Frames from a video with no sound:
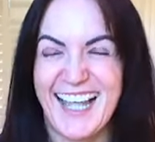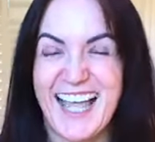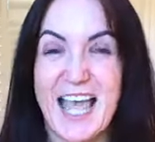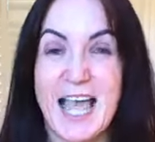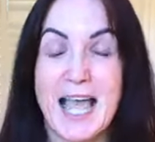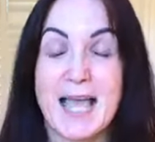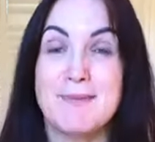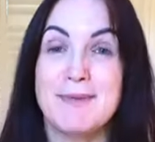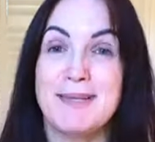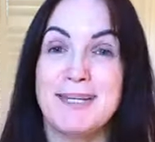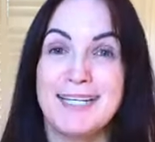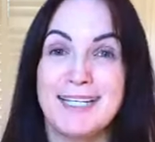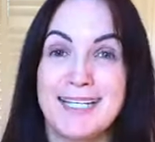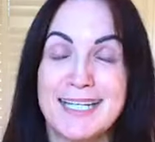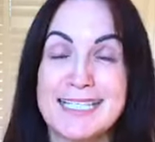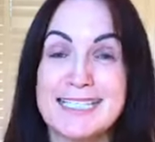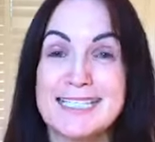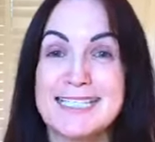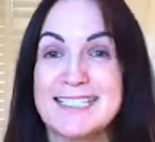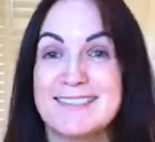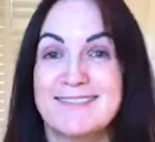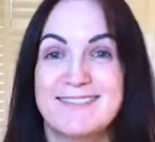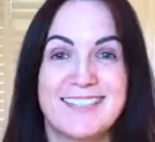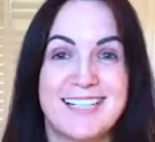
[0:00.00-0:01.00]
I mean, it gets
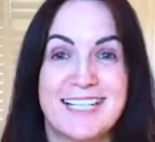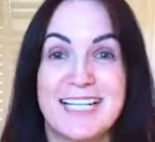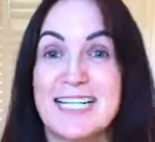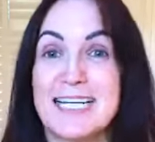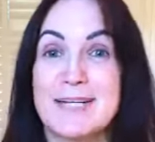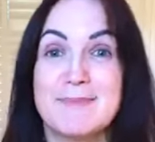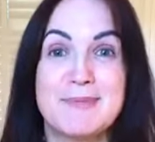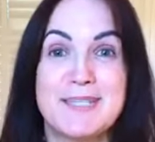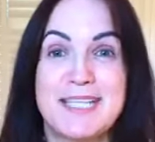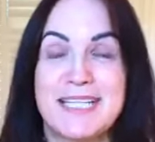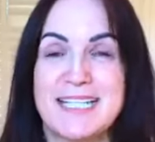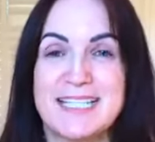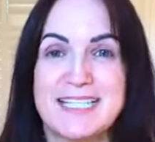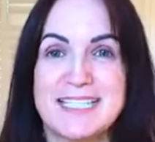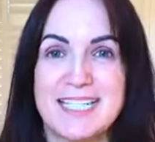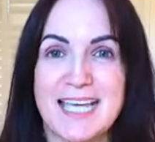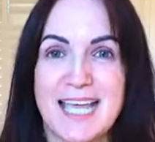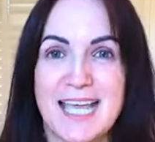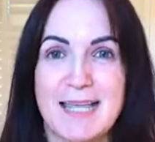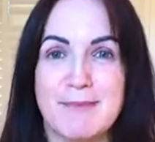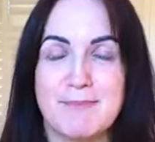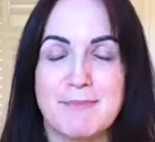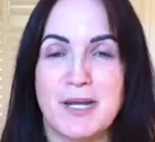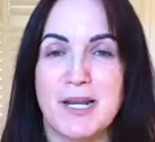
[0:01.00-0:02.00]
cleaned up at the end of the
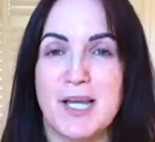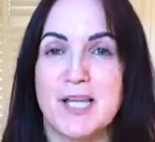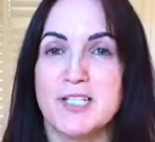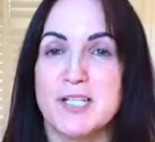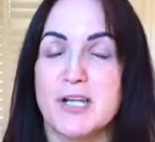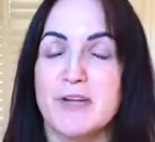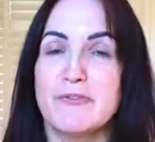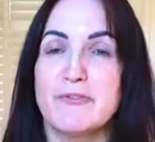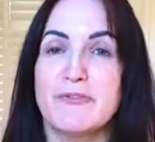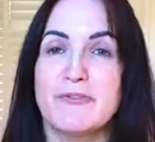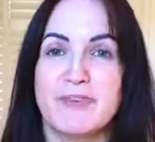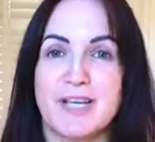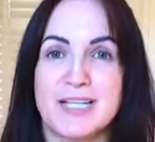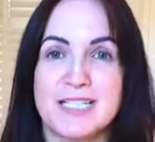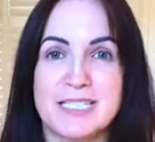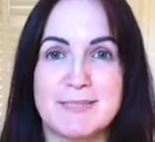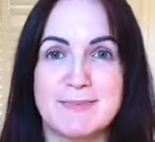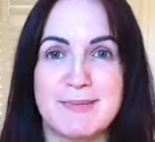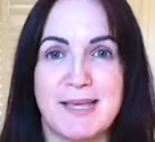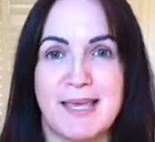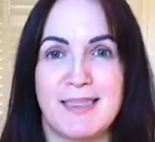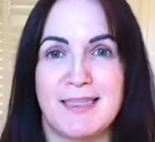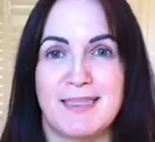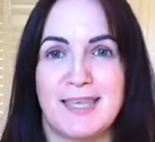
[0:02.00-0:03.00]
day, but I don't fuss
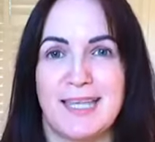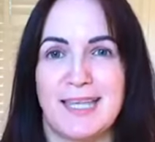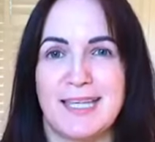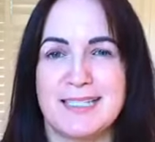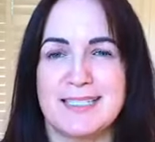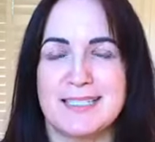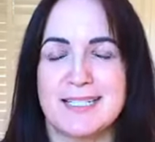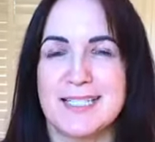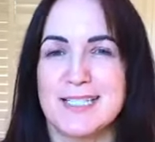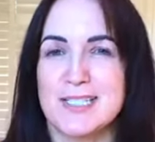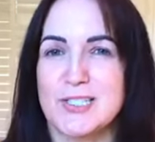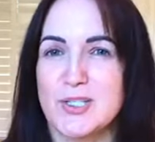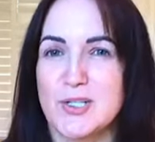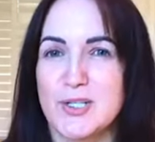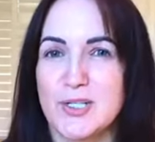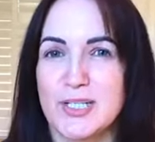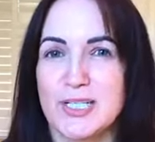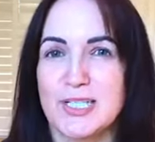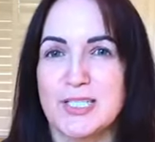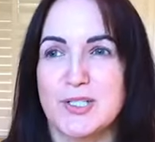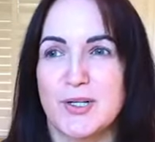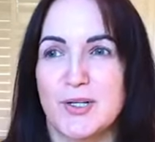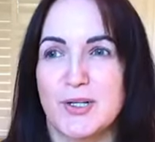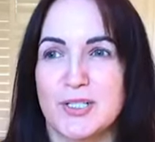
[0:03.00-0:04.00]
about things. And I certainly
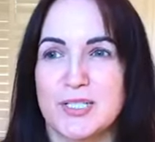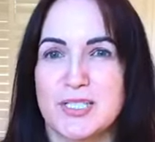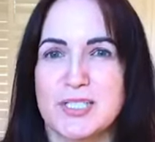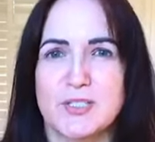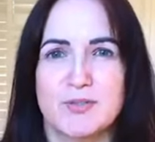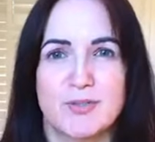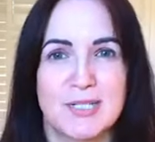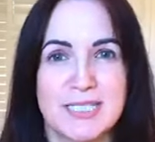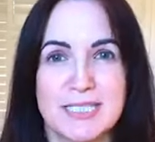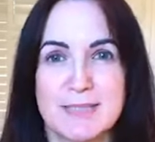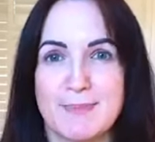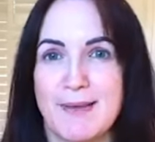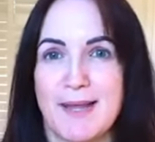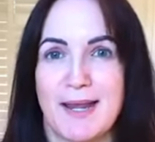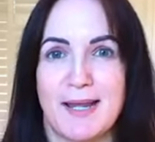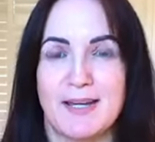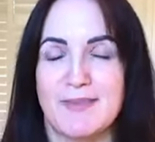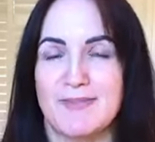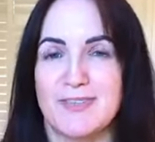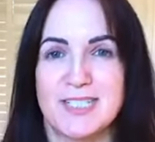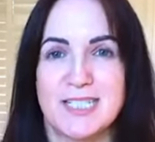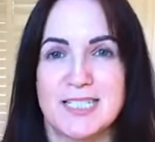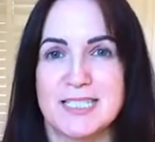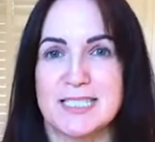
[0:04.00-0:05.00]
don't stress about it
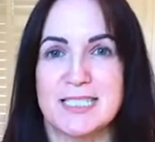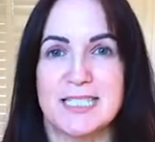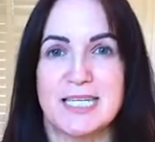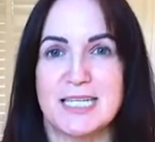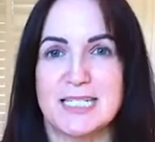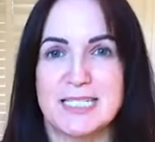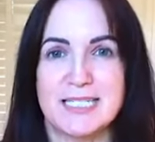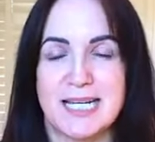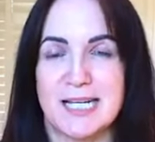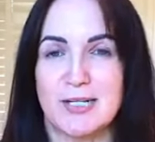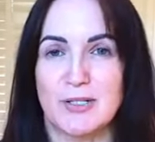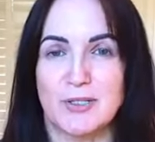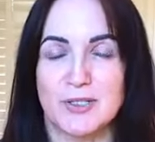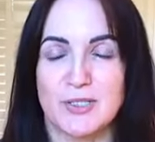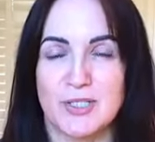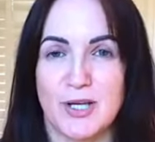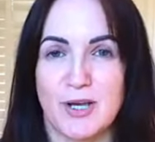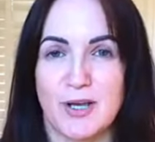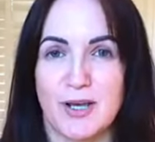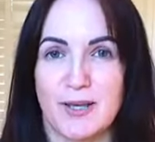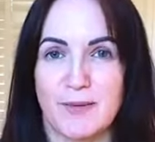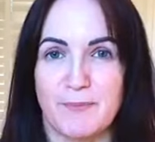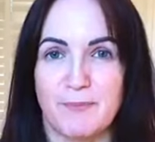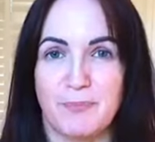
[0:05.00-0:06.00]
if it doesn't get done on
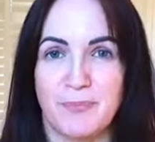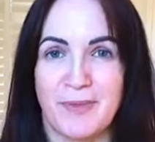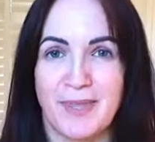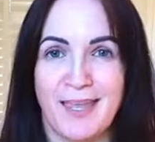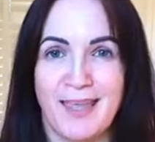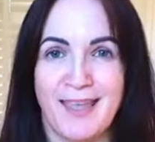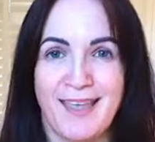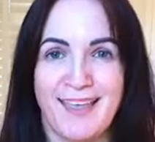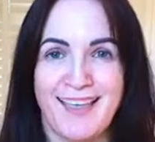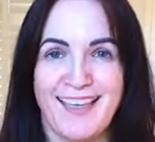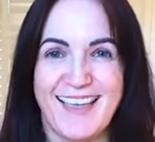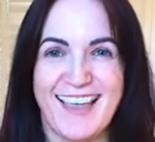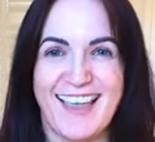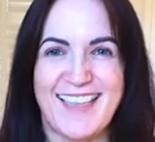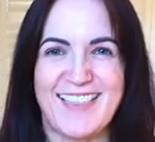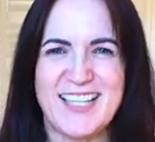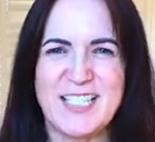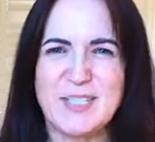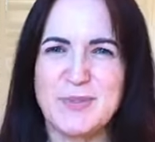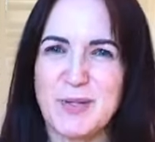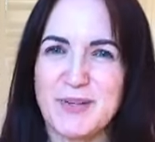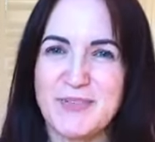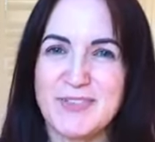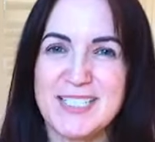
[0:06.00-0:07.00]
time. And
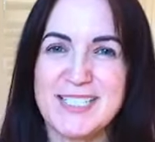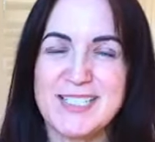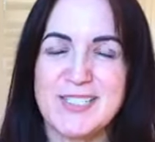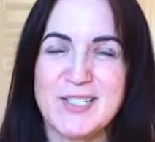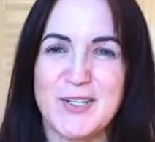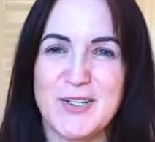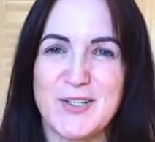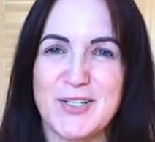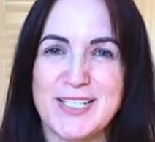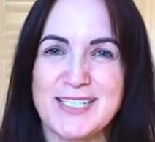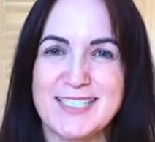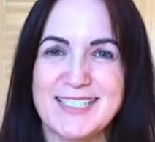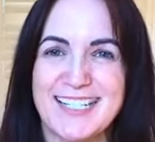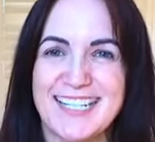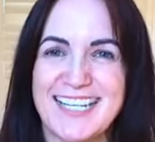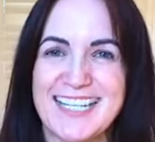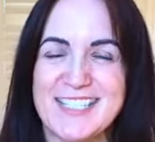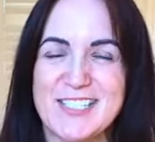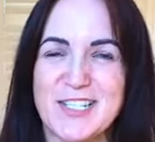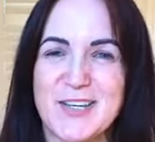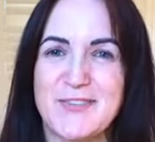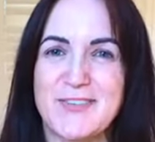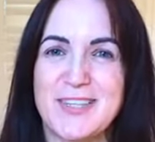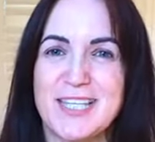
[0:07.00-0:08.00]
that's what I've just noticed, I
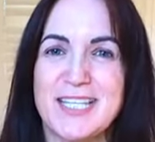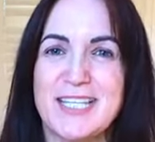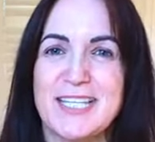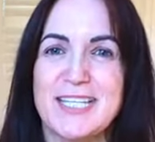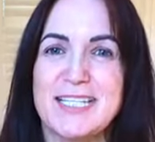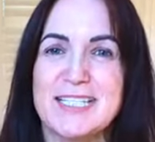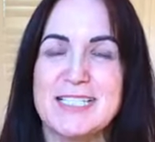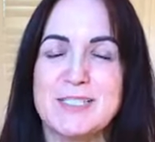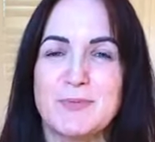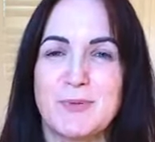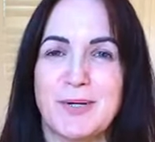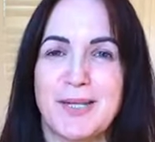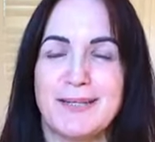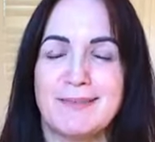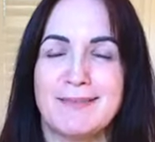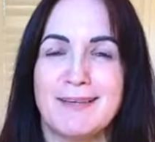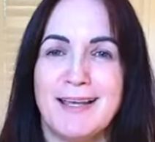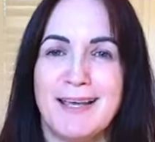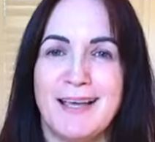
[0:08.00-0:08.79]
guess, over the years when